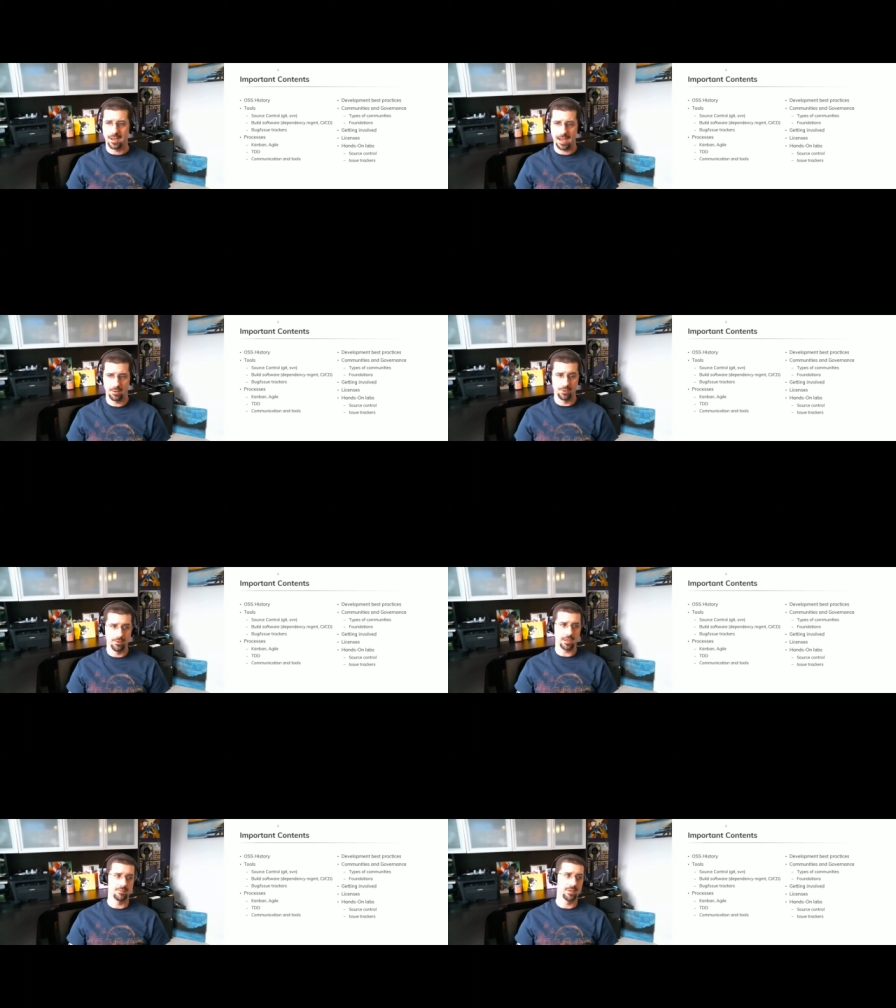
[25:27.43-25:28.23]
I would
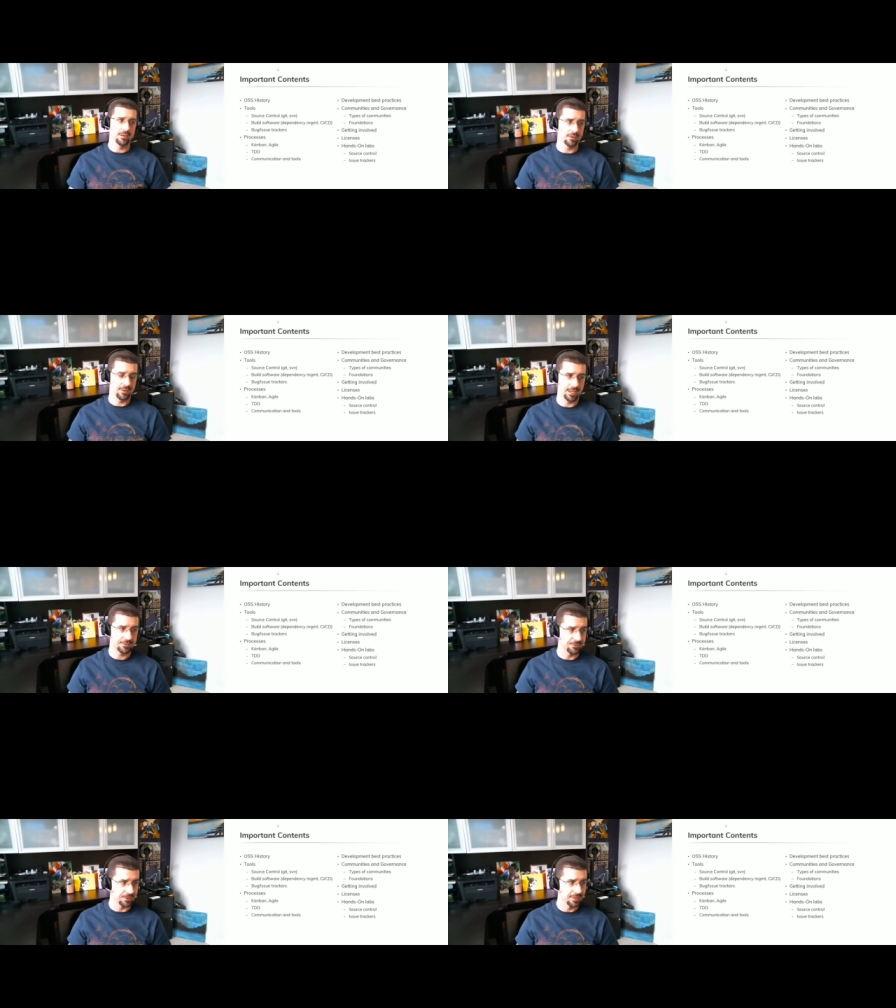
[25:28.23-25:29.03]
recommend a class
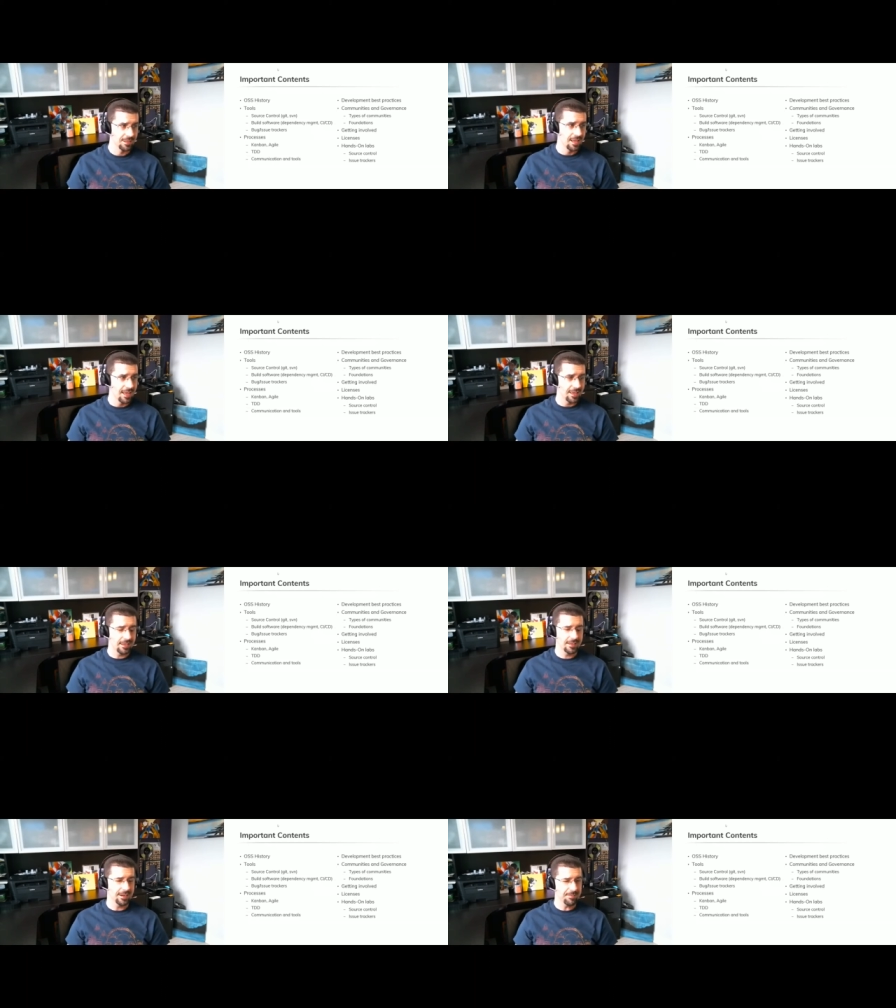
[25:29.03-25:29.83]
for?
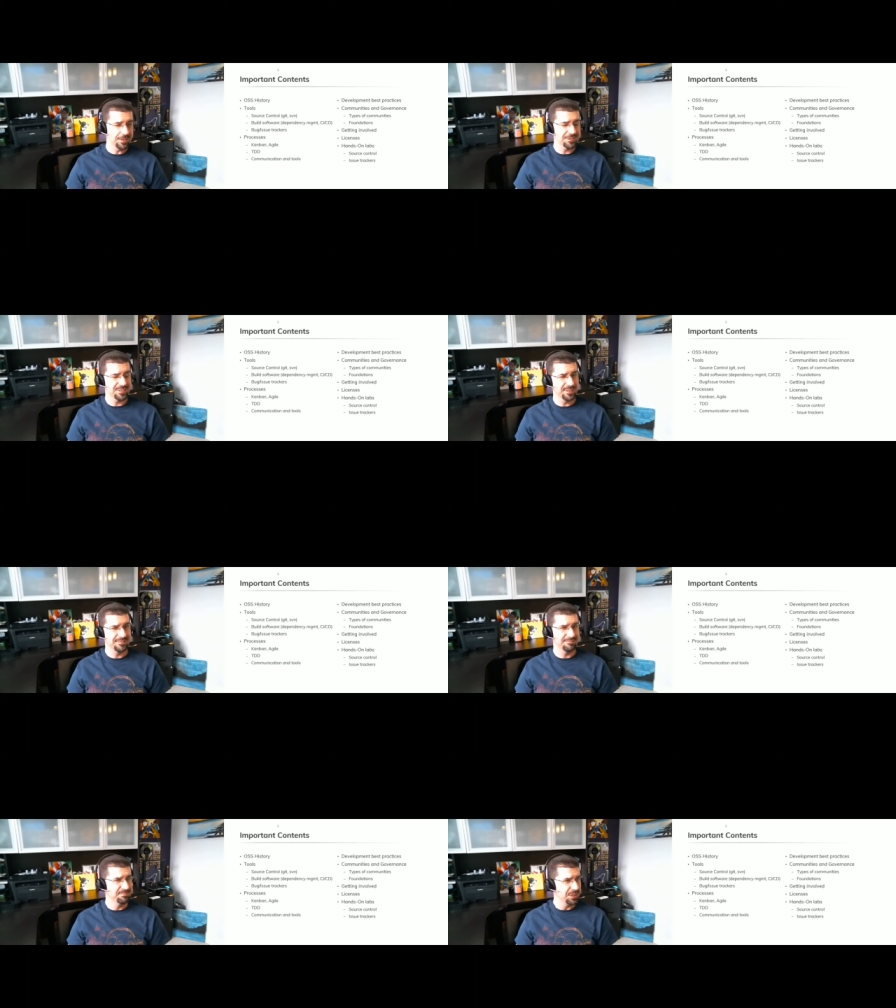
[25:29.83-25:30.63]
And I'm going to say
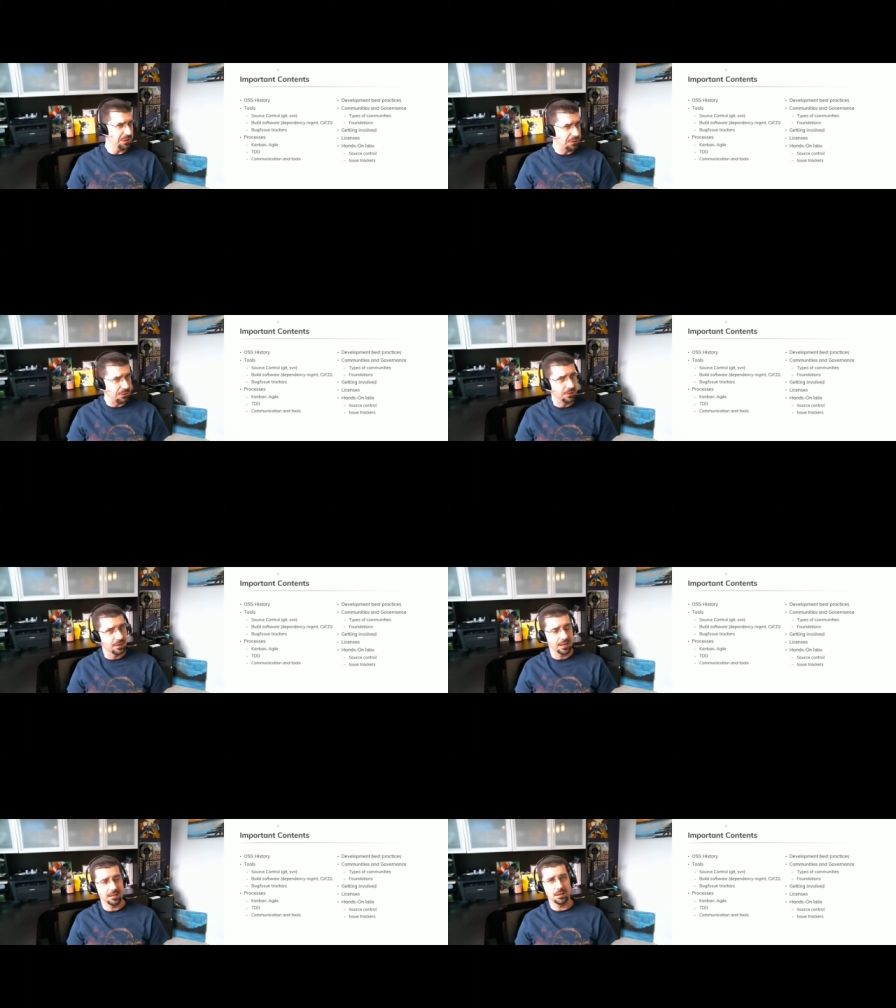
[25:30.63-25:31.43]
no.
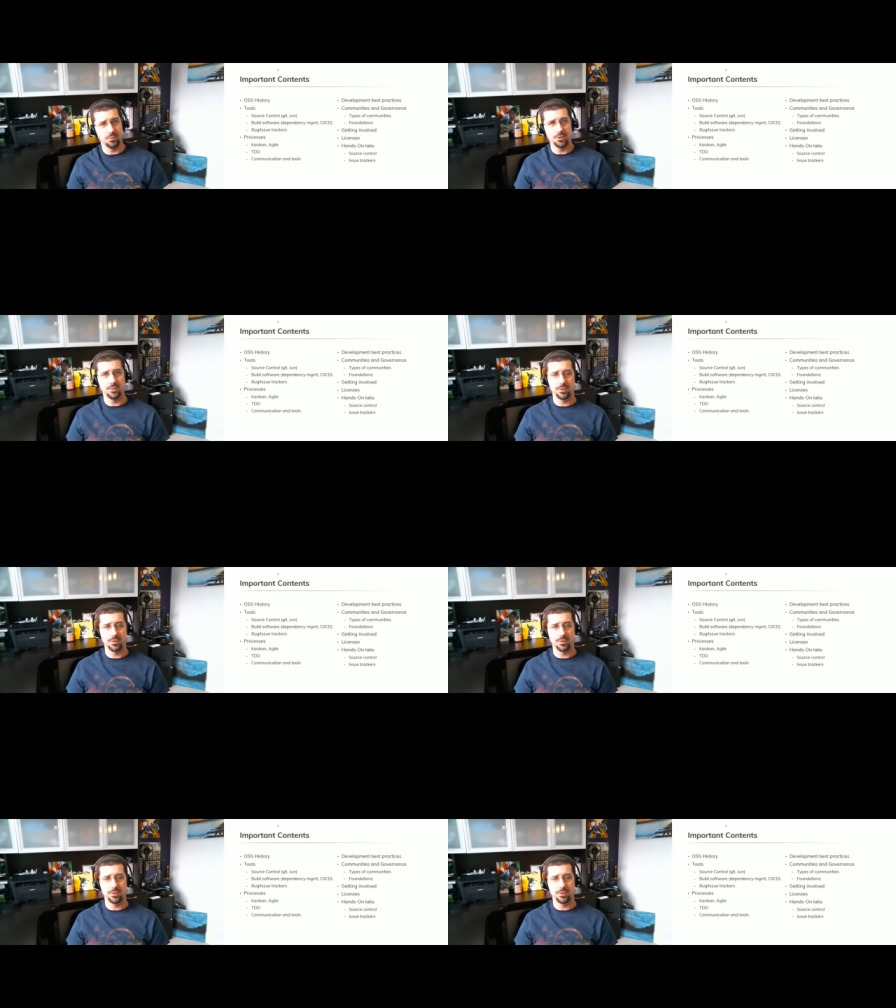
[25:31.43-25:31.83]
I, I wouldn't